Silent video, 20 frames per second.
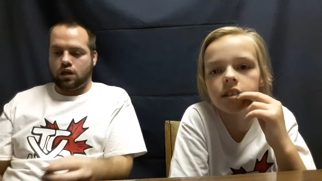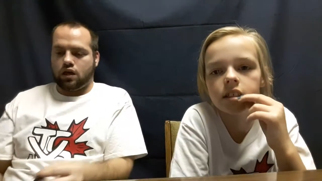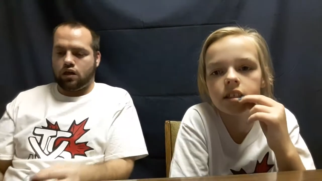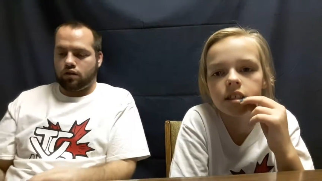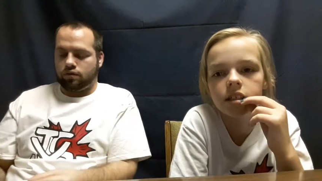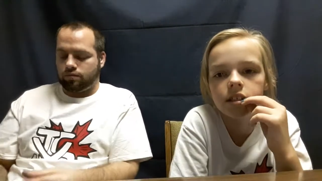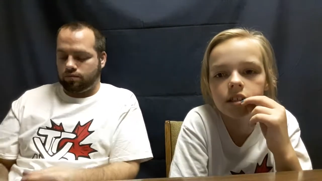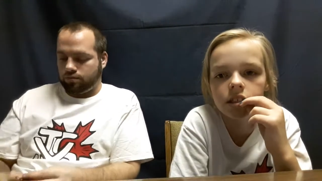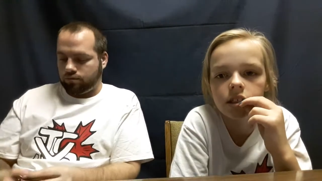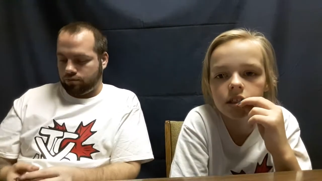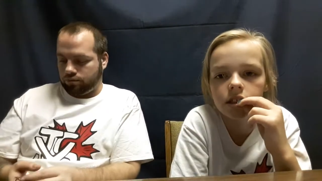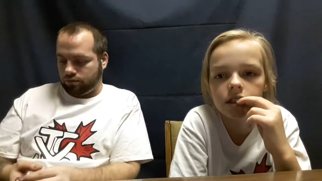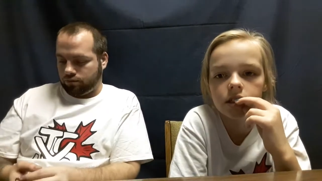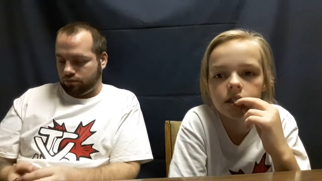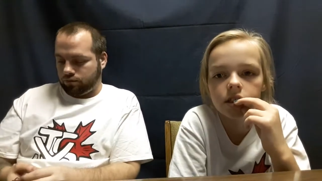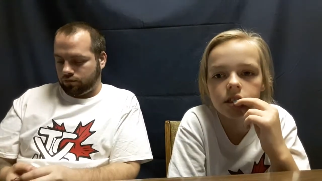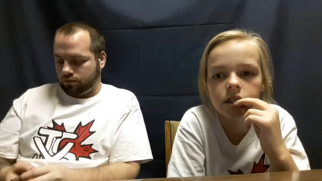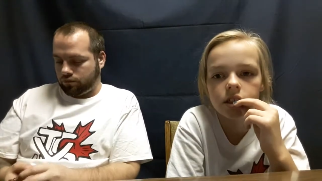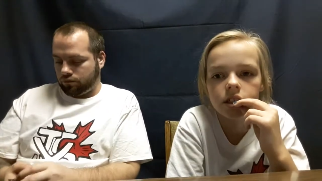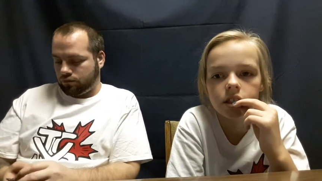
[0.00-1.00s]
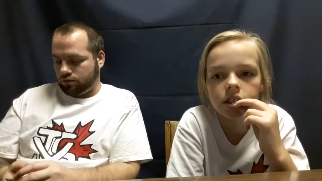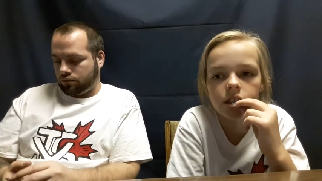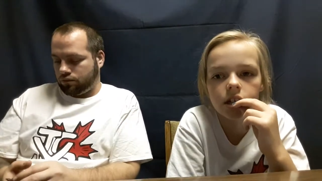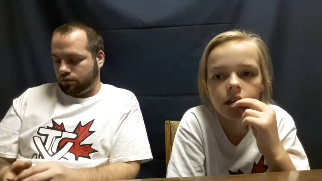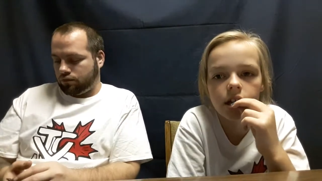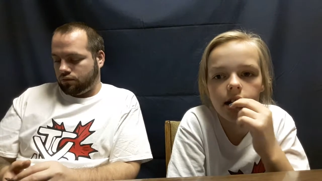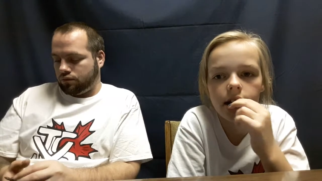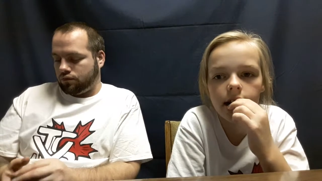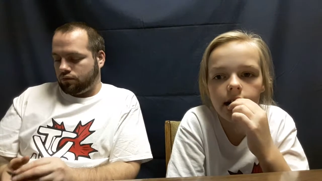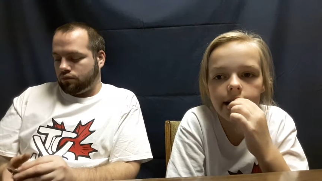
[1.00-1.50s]

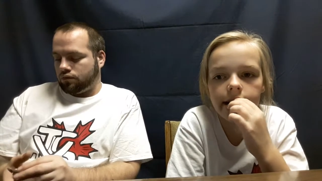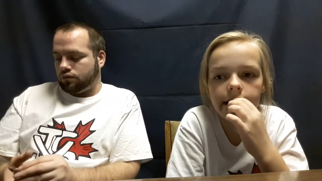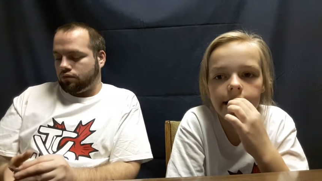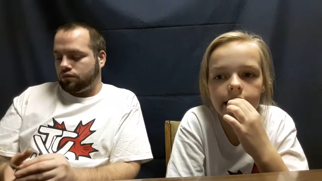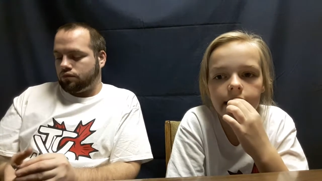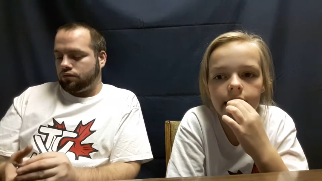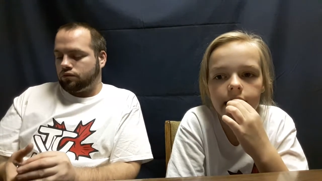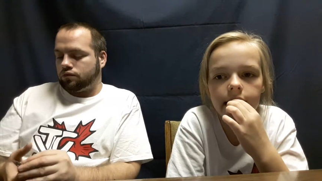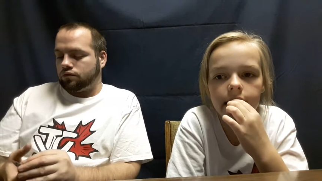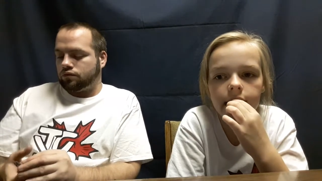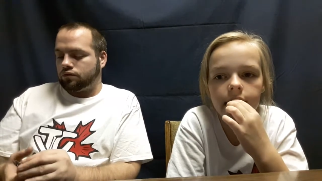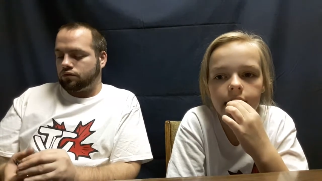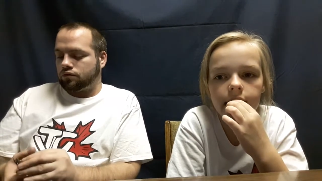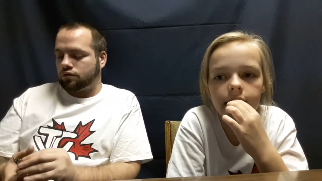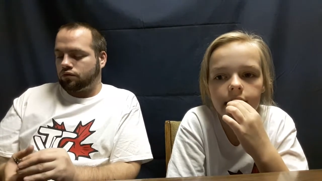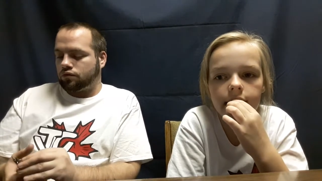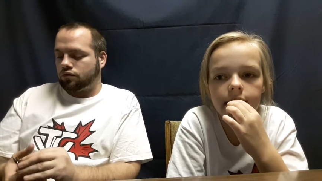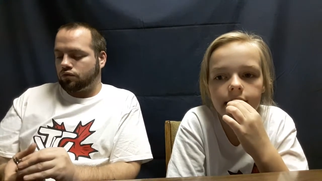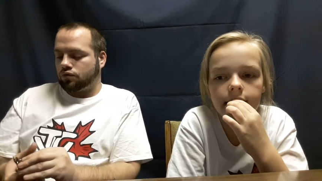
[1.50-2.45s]
(no one is talking)